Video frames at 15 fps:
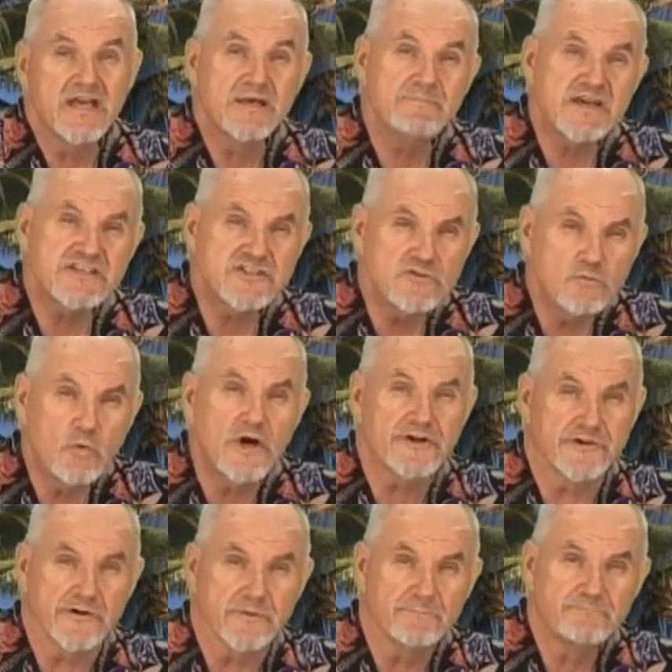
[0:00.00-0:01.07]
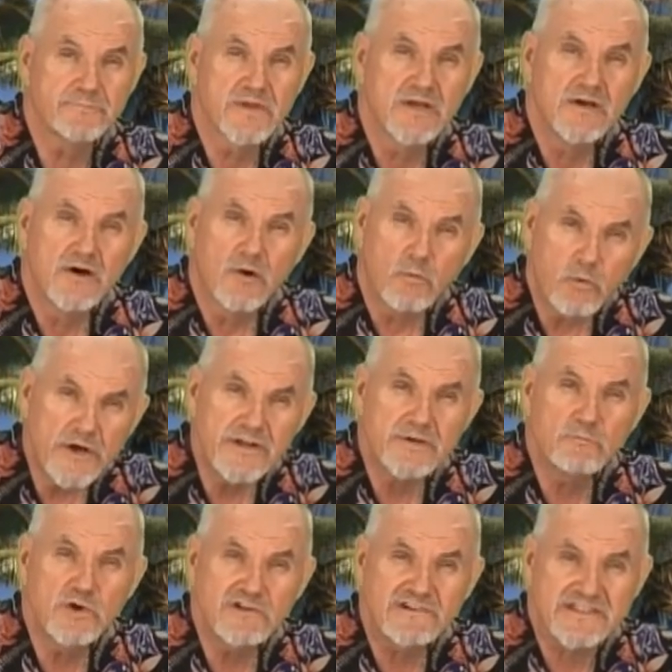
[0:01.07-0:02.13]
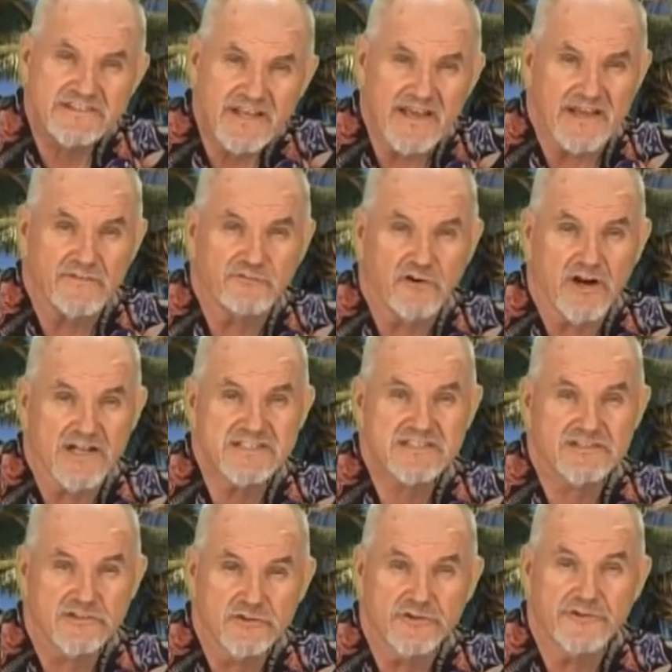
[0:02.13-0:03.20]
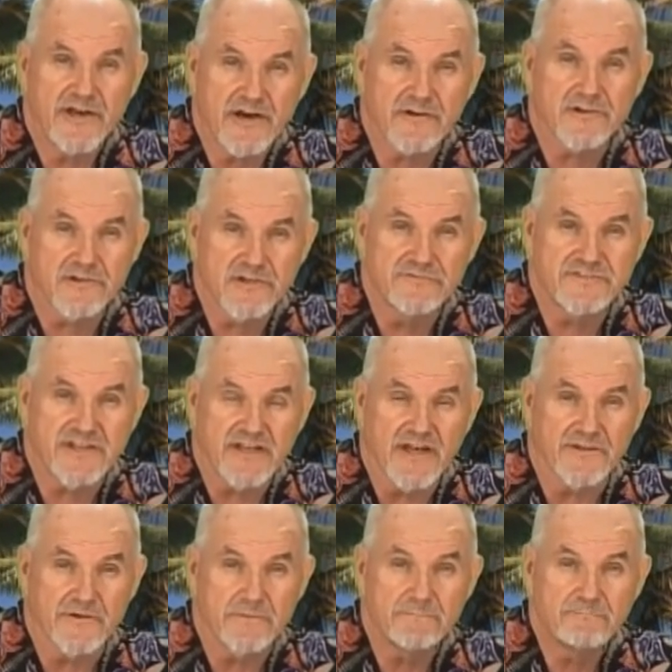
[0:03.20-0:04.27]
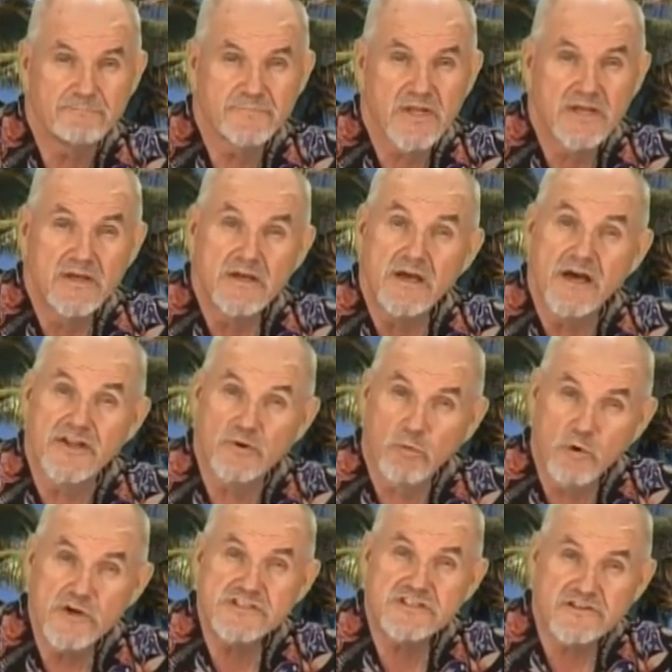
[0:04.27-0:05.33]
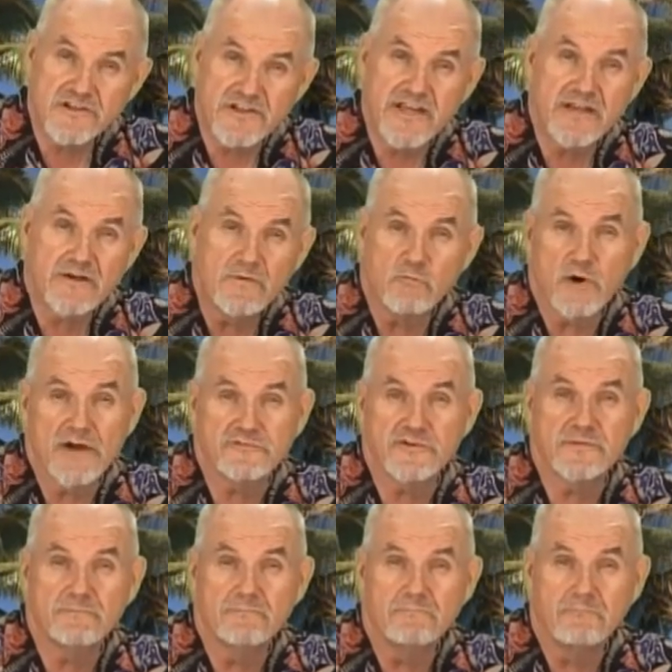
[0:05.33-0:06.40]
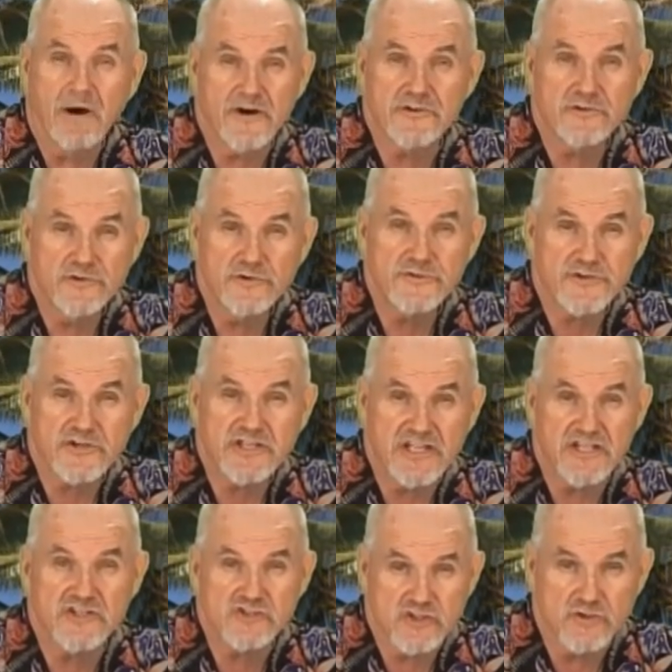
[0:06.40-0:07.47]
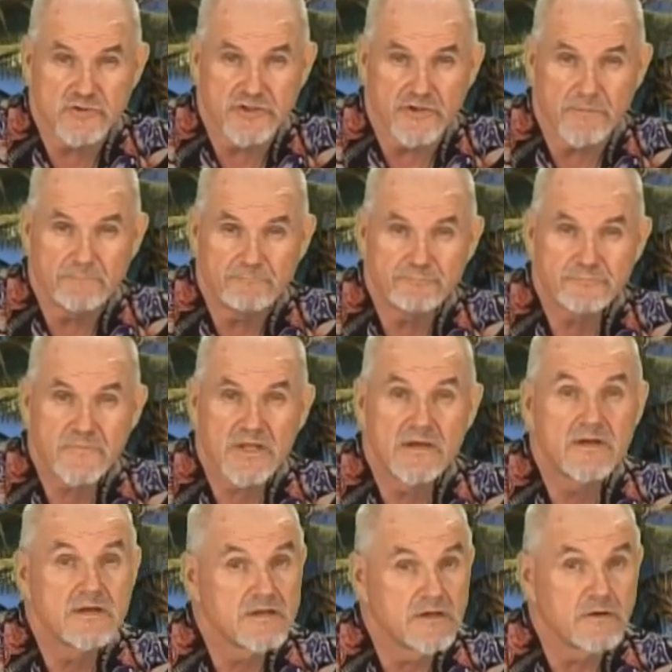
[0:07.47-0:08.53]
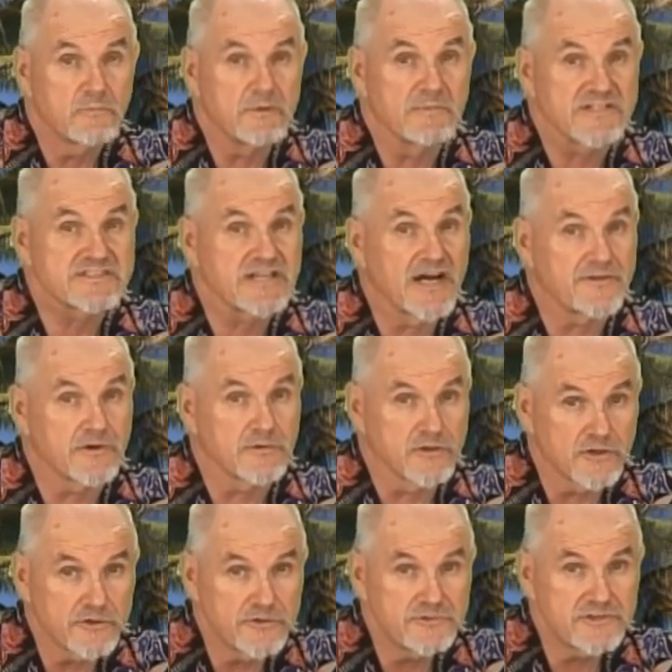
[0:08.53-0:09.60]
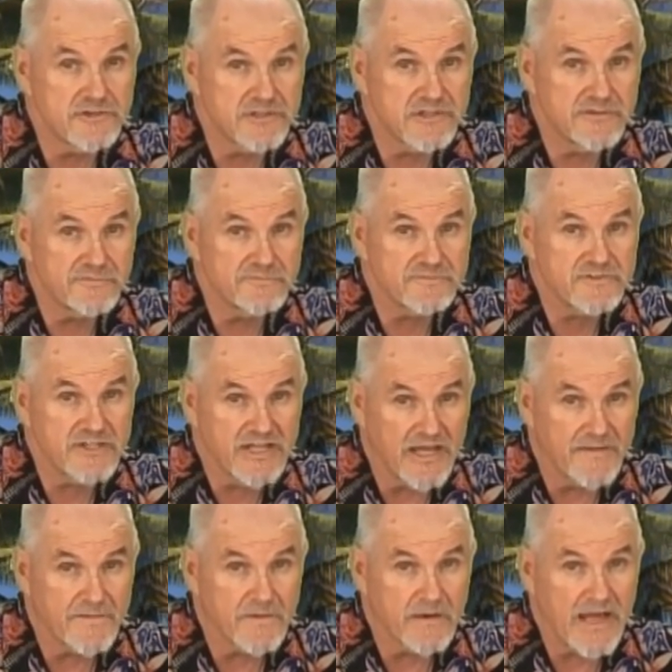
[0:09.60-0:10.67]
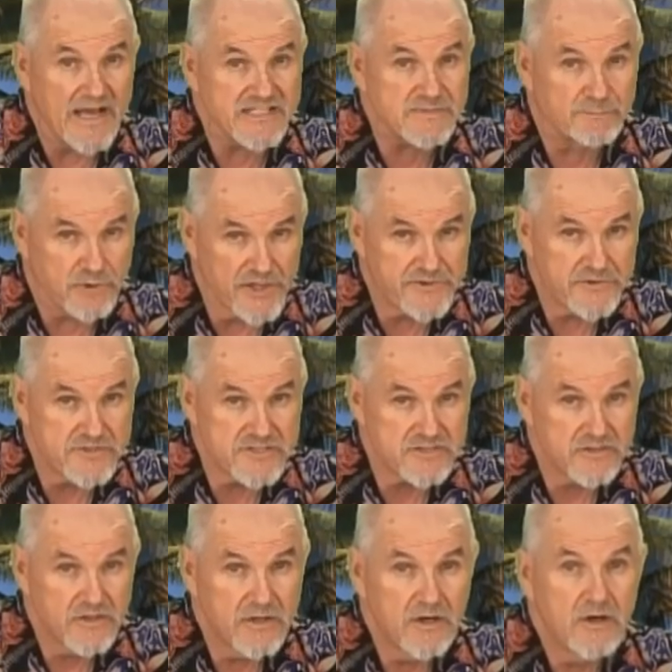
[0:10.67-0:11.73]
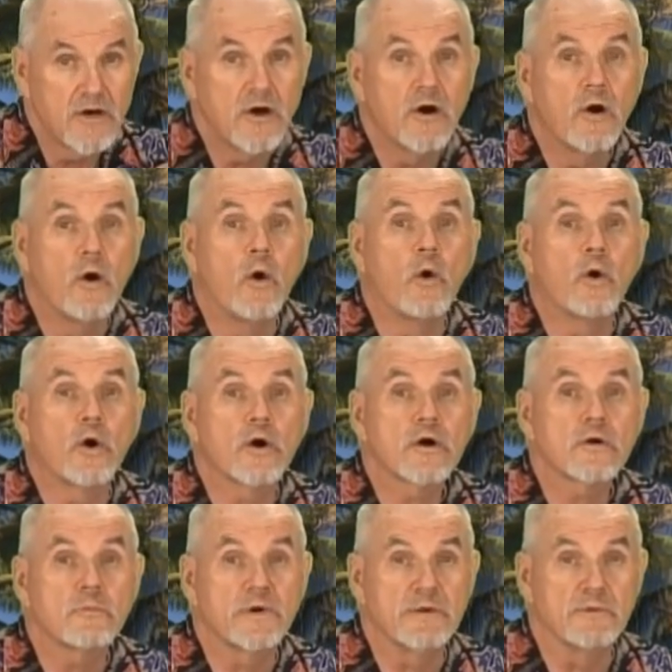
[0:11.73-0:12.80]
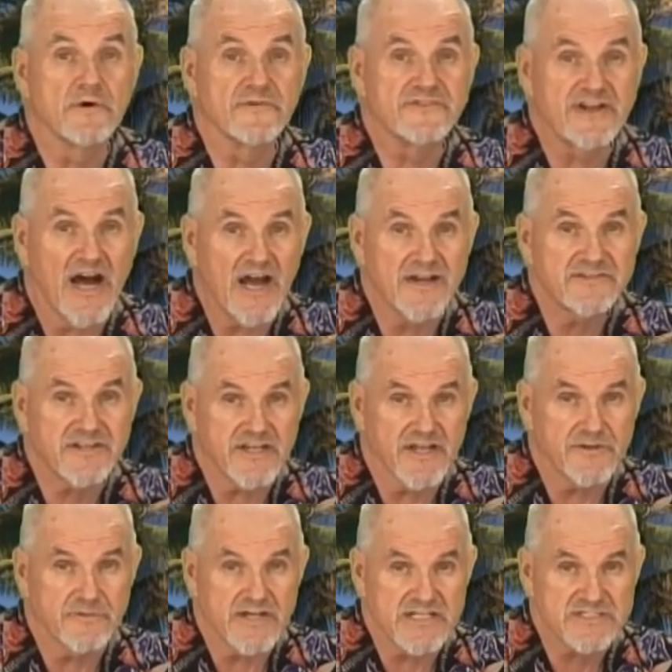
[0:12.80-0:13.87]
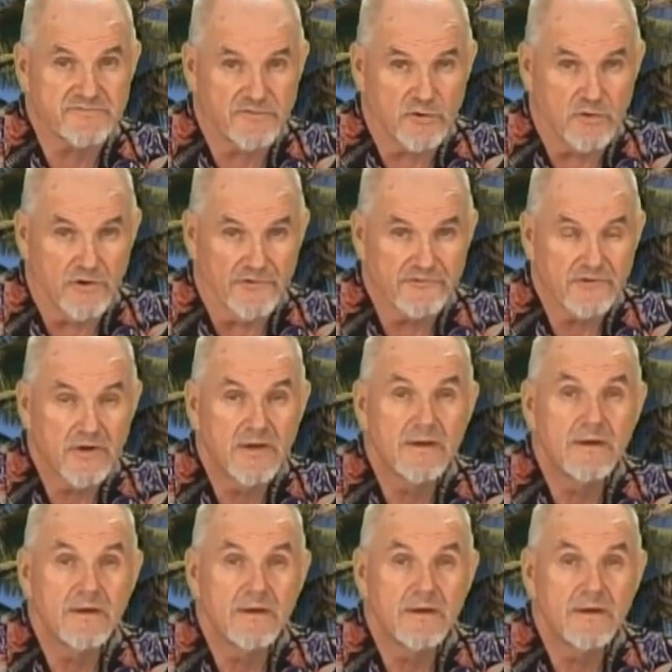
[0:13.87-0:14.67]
It makes you wonder, what will it take for us to learn how to live together? In the words of the late Reverend Martin Luther King Jr., we must either learn to live together as brothers, or we will die together as fools.